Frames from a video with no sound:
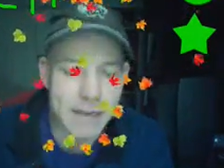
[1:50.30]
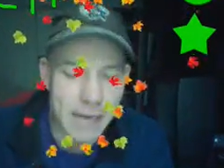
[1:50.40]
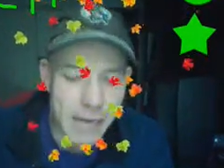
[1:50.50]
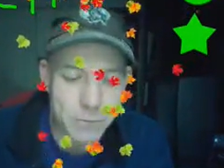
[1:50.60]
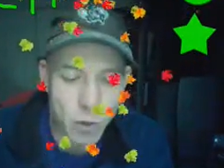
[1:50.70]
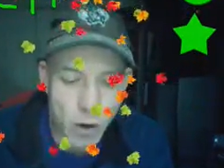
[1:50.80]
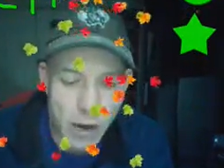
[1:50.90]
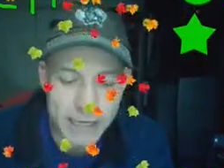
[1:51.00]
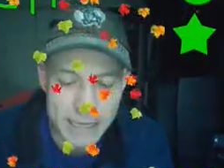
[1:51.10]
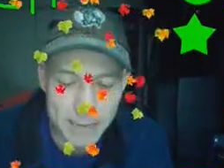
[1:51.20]
I'm
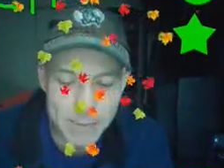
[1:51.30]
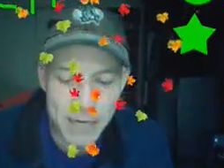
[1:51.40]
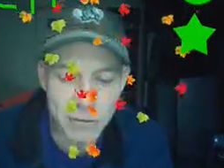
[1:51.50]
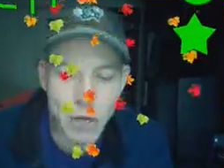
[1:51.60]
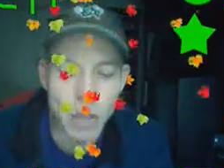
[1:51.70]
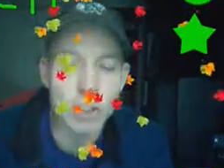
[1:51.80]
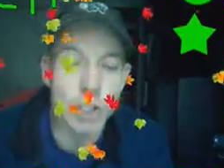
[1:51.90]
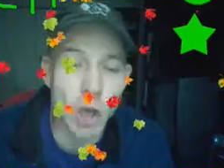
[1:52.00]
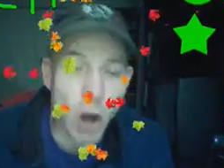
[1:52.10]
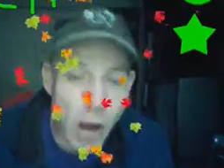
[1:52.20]
talking about
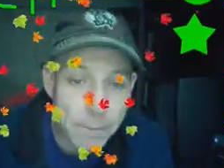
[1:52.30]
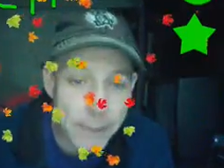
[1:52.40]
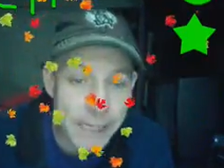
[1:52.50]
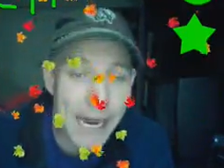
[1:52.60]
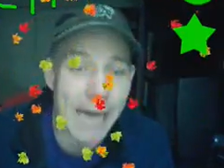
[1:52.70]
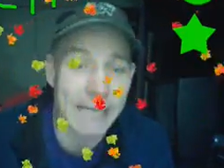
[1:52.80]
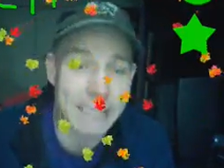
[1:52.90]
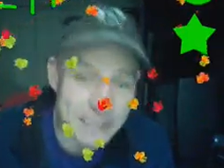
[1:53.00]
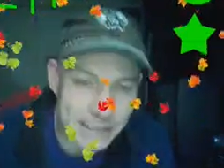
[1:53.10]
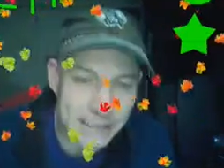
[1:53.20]
Tommy
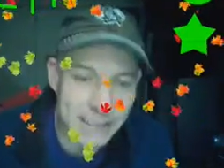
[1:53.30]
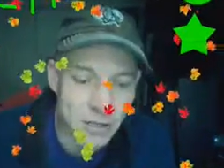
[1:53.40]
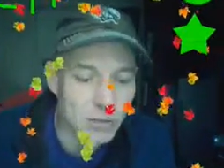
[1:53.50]
Heinsohn.